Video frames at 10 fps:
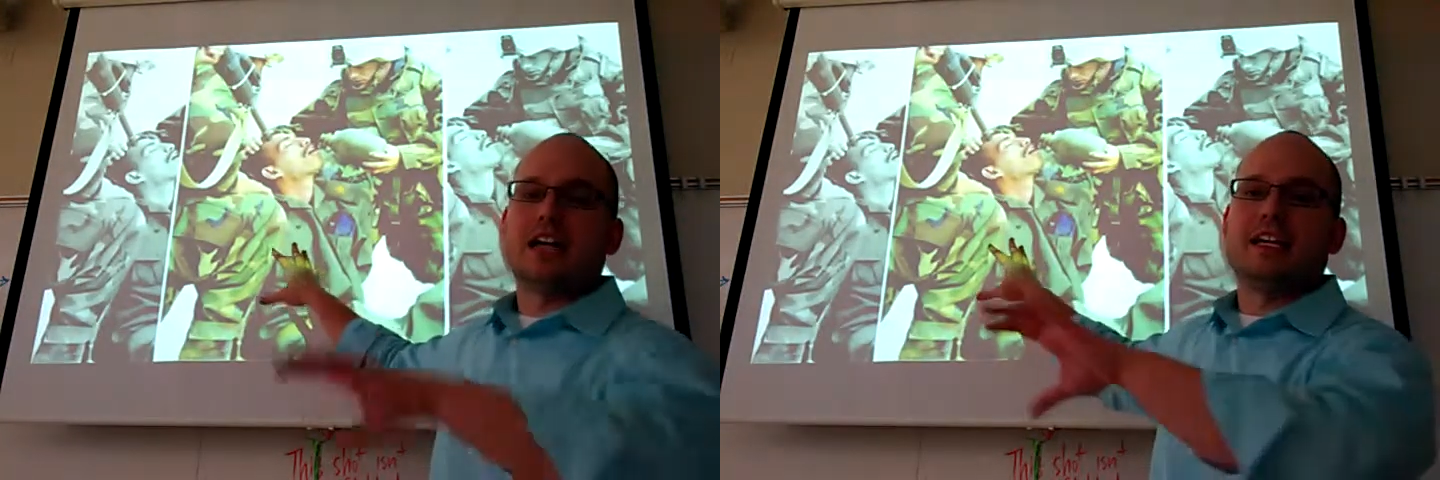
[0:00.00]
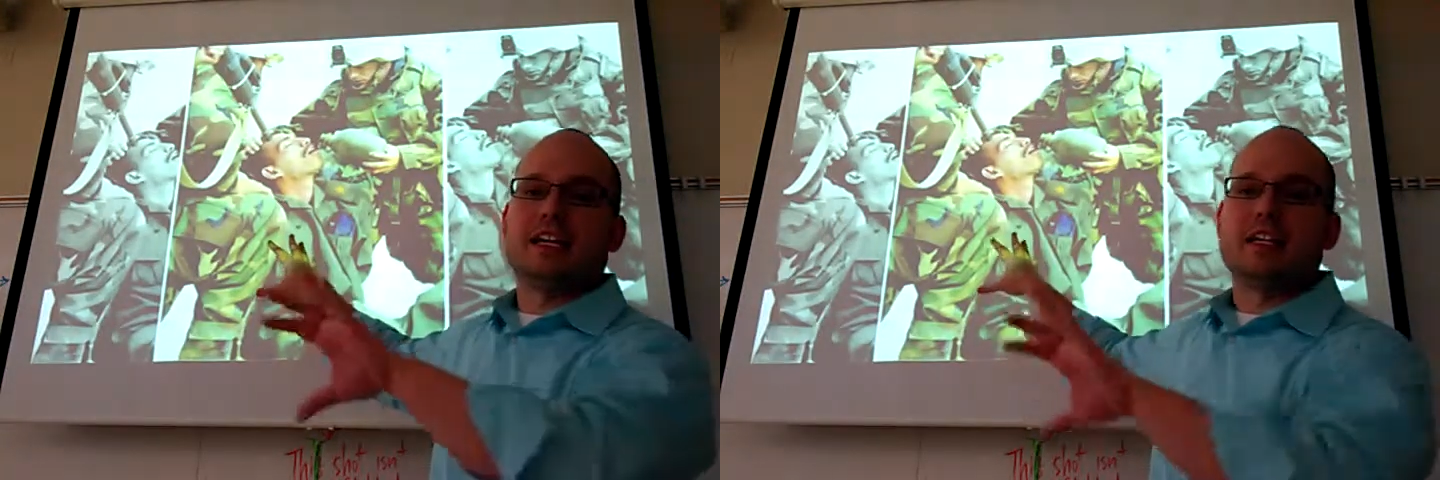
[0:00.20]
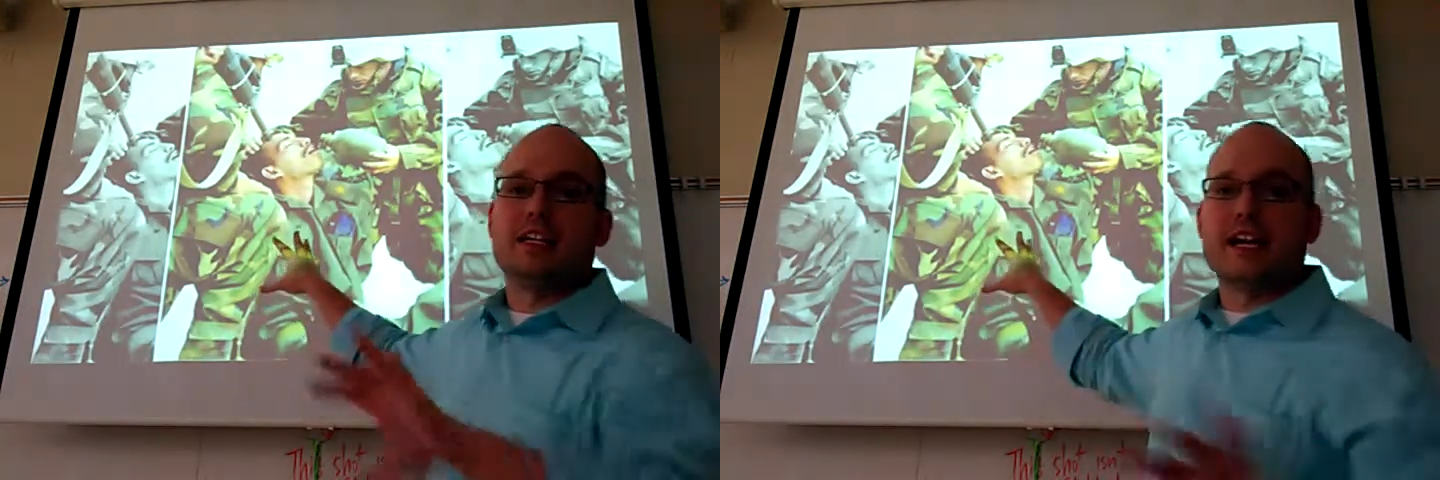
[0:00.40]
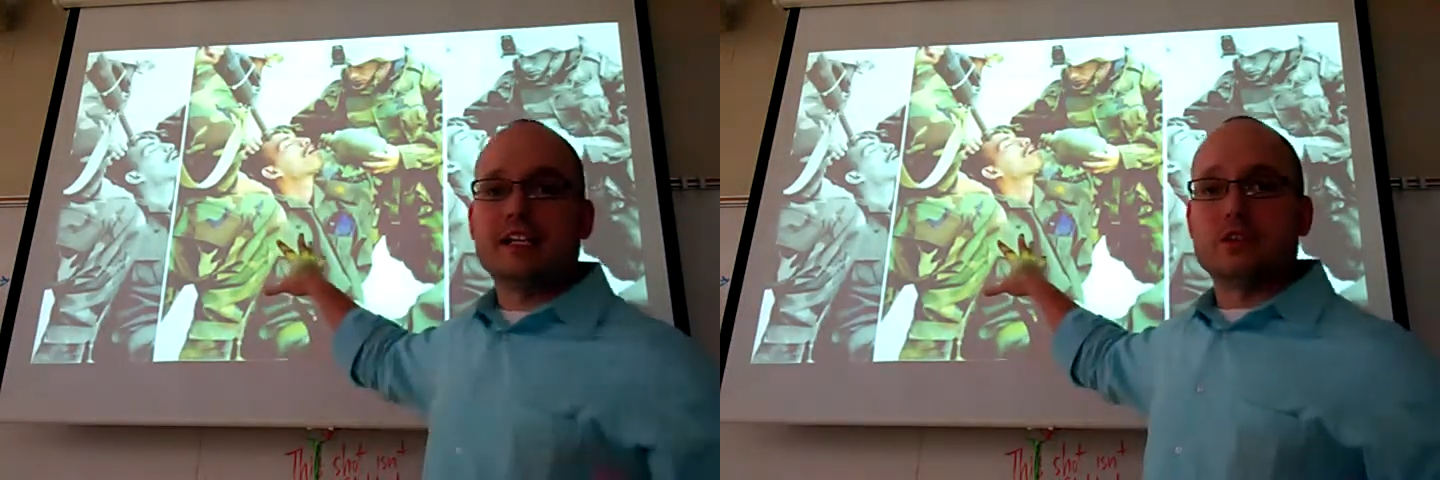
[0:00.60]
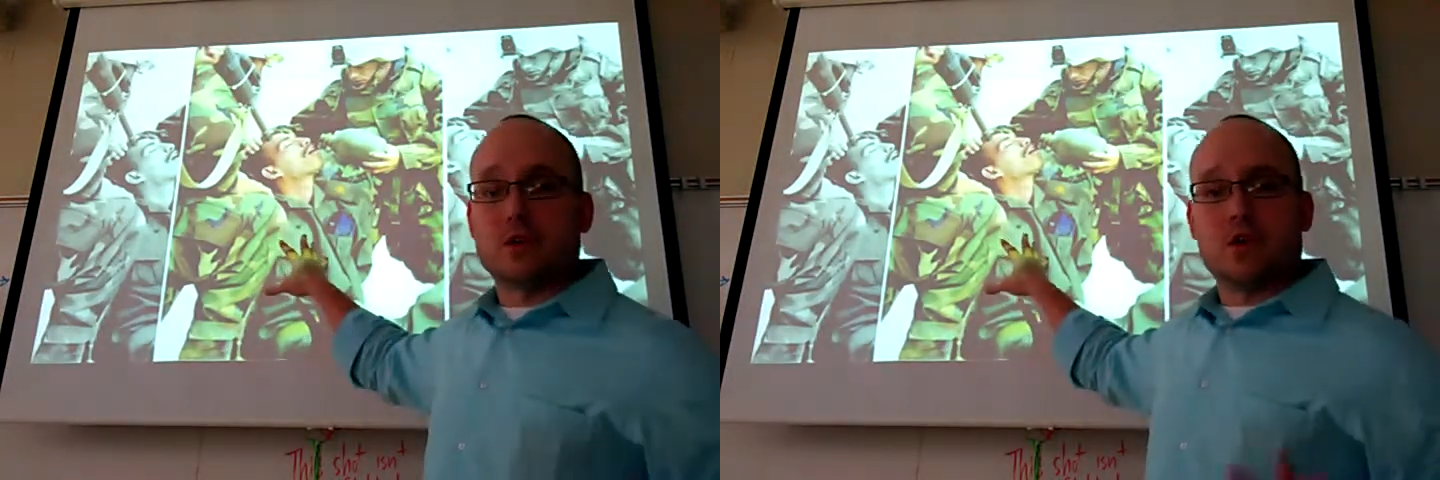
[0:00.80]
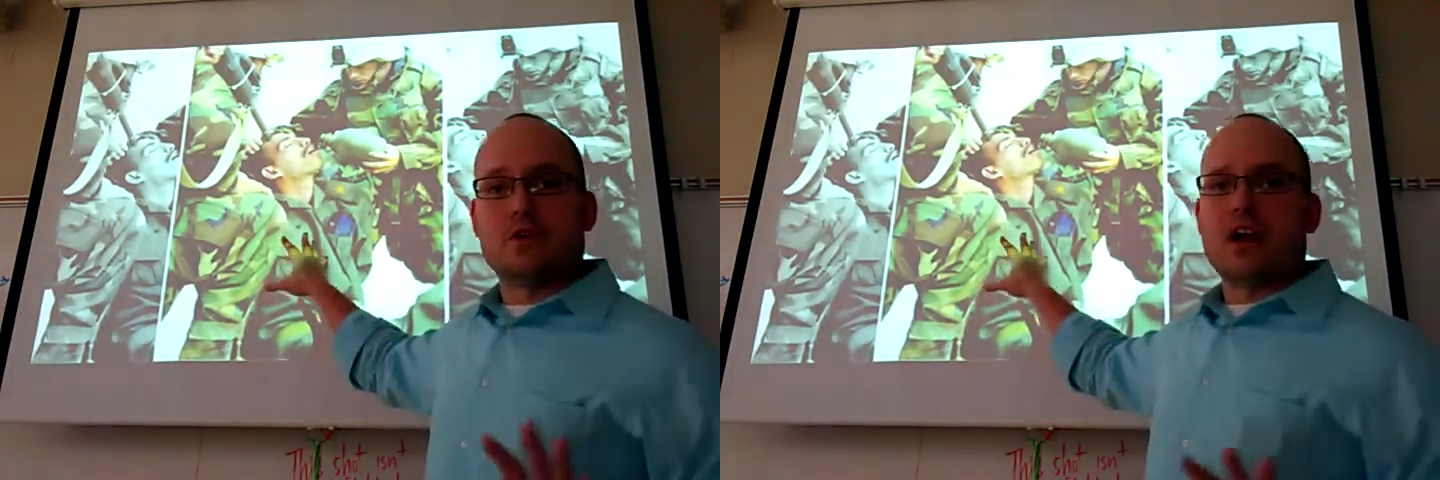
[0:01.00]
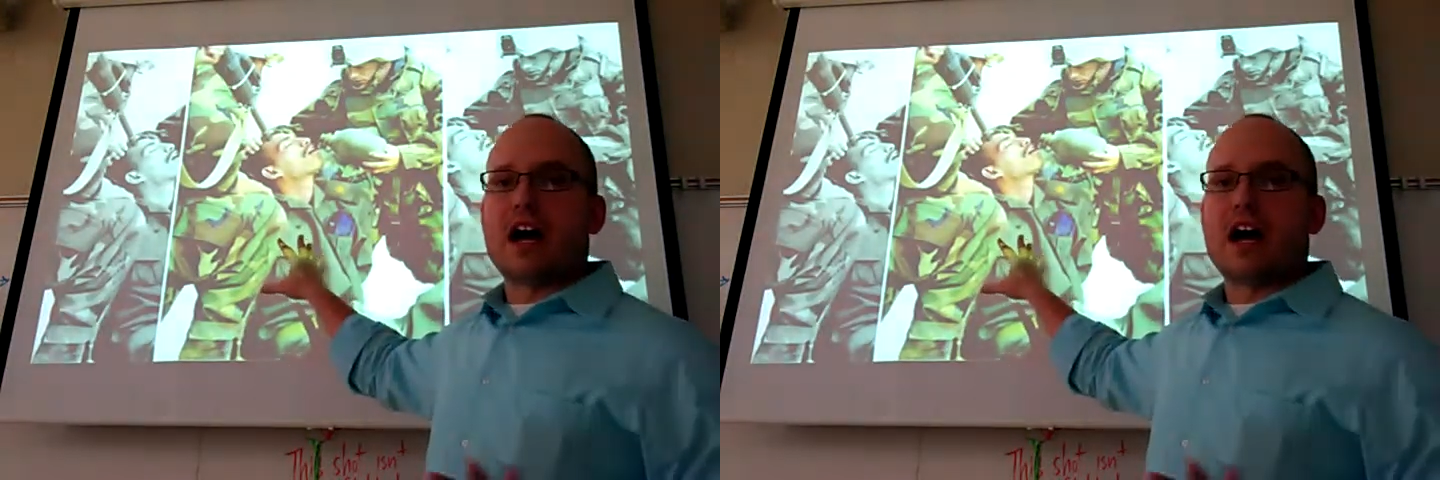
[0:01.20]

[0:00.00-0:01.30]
I get glazed over